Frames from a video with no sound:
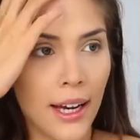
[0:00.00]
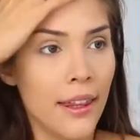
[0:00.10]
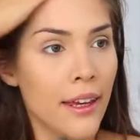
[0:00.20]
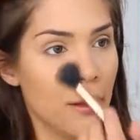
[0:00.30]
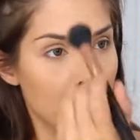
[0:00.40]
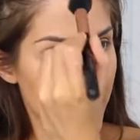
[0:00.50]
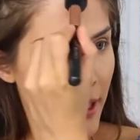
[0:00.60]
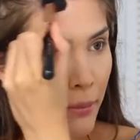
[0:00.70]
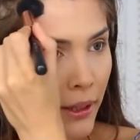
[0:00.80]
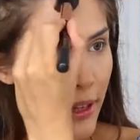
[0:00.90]
And then I'm
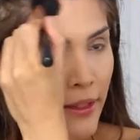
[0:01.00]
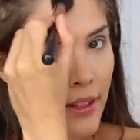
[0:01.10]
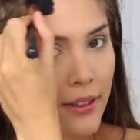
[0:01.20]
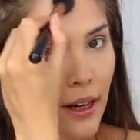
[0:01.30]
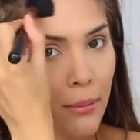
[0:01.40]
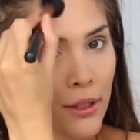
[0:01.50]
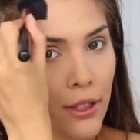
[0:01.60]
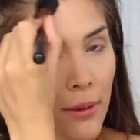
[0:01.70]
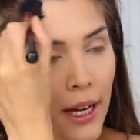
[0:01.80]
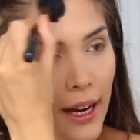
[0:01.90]
just going to blend this up
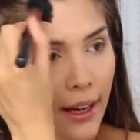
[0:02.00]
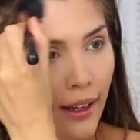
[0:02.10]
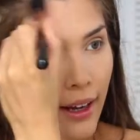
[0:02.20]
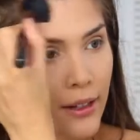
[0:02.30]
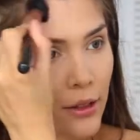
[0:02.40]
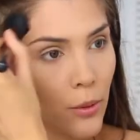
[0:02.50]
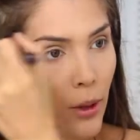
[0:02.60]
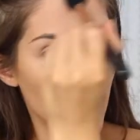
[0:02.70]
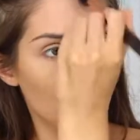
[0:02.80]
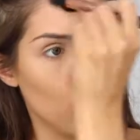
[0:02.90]
into my hairline as
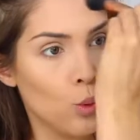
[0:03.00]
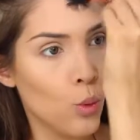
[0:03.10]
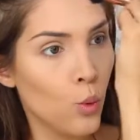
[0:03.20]
well.